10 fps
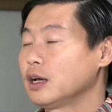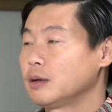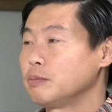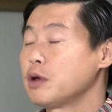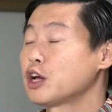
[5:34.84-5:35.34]

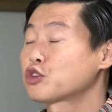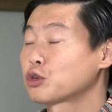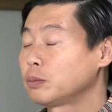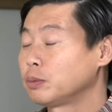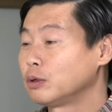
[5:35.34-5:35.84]

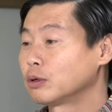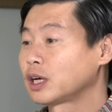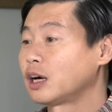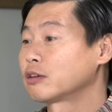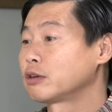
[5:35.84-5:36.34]
measurable,
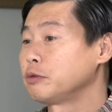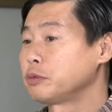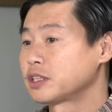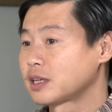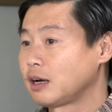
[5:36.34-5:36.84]
concrete
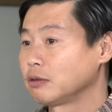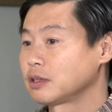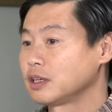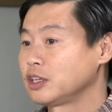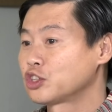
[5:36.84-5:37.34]

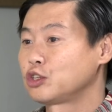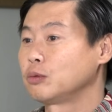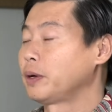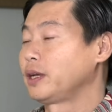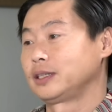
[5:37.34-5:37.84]
result, is
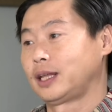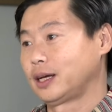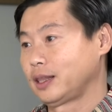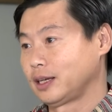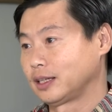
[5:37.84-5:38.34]
still better than
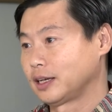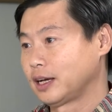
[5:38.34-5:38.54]
nothing.